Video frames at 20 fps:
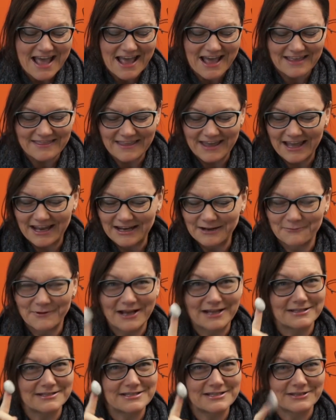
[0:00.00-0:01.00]
And then it
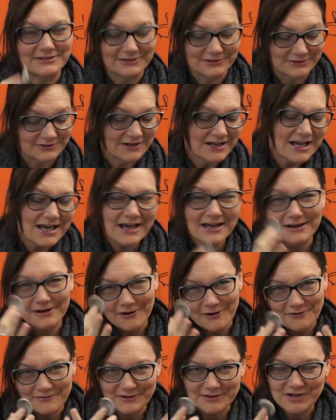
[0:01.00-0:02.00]
went to,
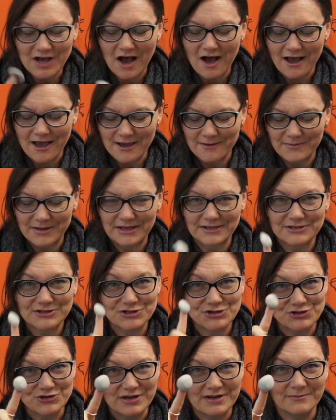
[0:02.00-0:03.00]
over time it
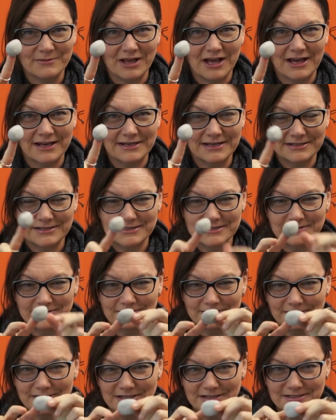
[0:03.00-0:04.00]
streamlined into
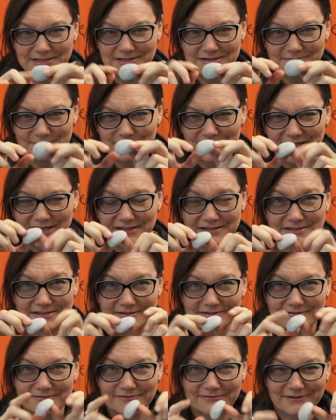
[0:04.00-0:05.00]
this piece
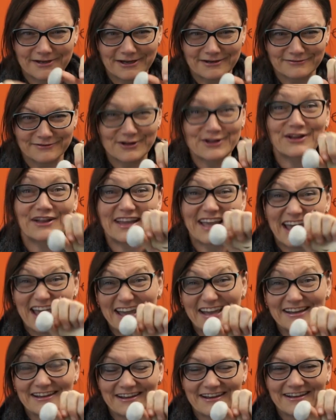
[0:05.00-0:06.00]
of
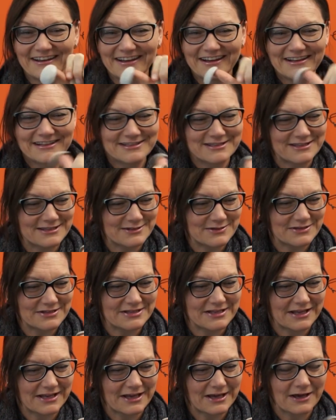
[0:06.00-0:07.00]
clay. So this is
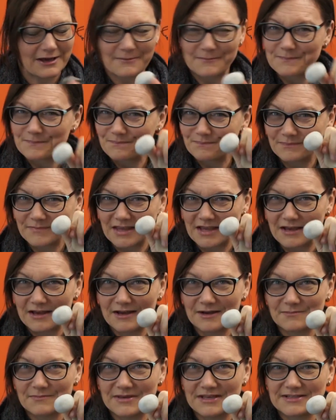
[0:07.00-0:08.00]
like a
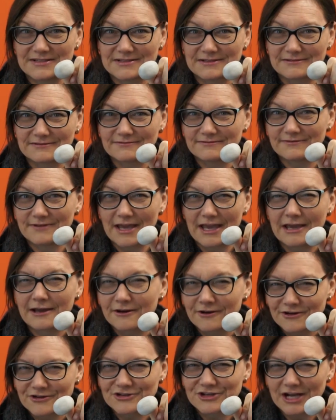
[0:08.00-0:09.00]
piece of
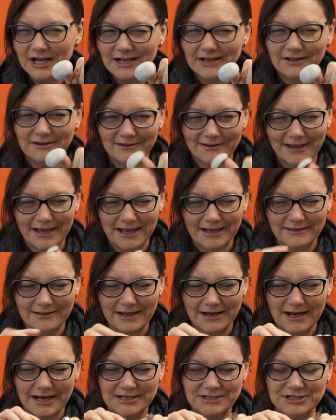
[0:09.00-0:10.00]
air dry clay
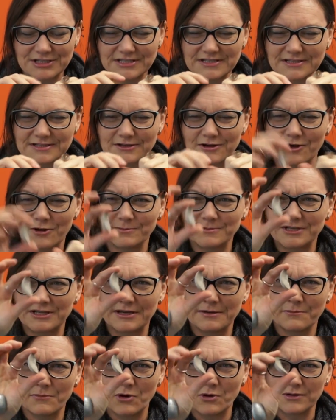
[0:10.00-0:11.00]
that I just sculpted
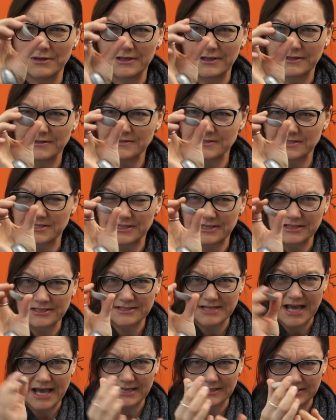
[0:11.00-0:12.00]
and molded to
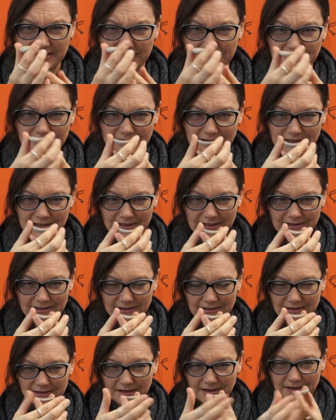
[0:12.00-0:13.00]
exactly
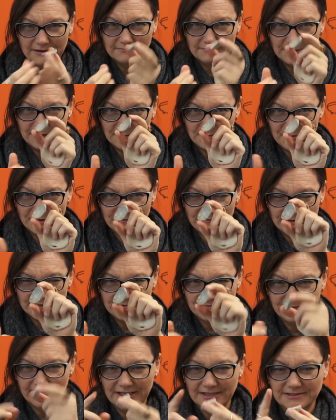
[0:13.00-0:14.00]
a
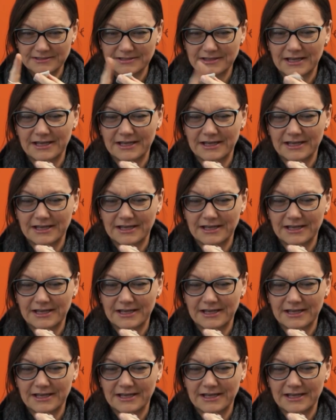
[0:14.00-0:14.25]
perfect fit.